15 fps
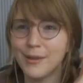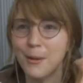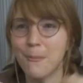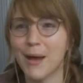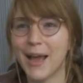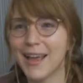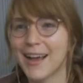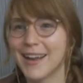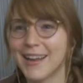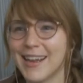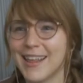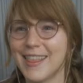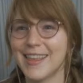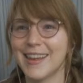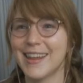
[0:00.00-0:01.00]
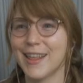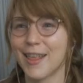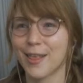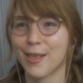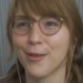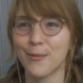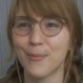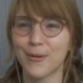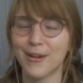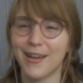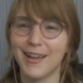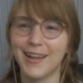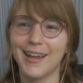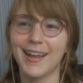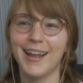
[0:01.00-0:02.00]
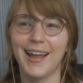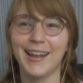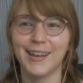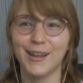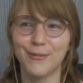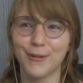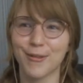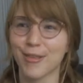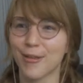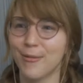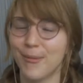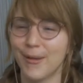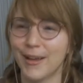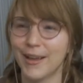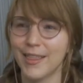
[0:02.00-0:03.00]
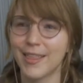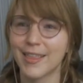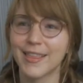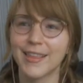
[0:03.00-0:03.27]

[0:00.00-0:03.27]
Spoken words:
Mai Harahijiri is super hot. I love her so much.